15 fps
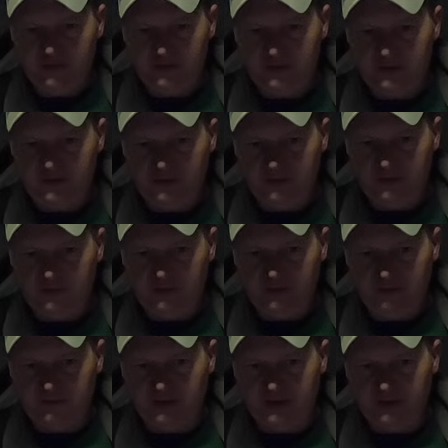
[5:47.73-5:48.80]
looks a
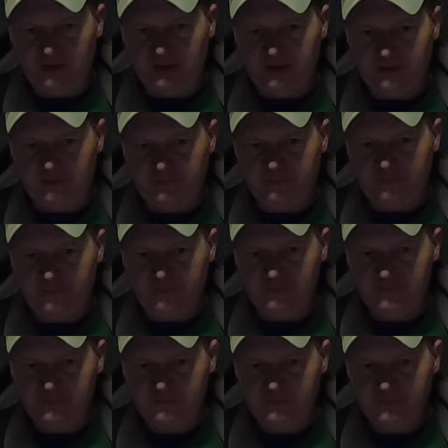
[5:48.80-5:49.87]
little bit aggressive.
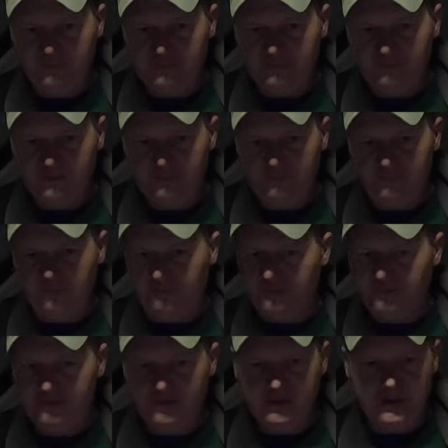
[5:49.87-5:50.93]
Ooh,
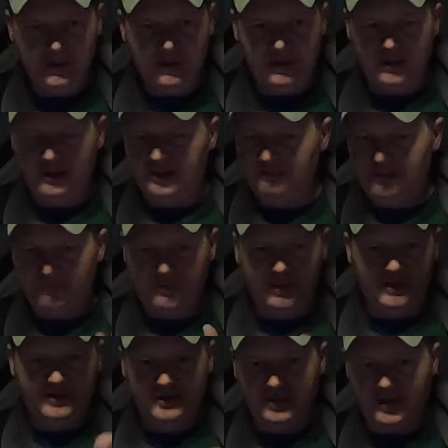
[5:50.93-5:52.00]
came up
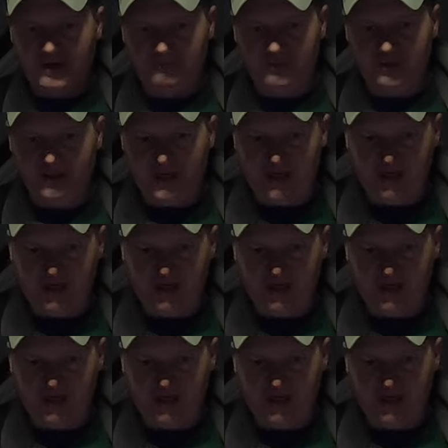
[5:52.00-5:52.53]
and he snapped right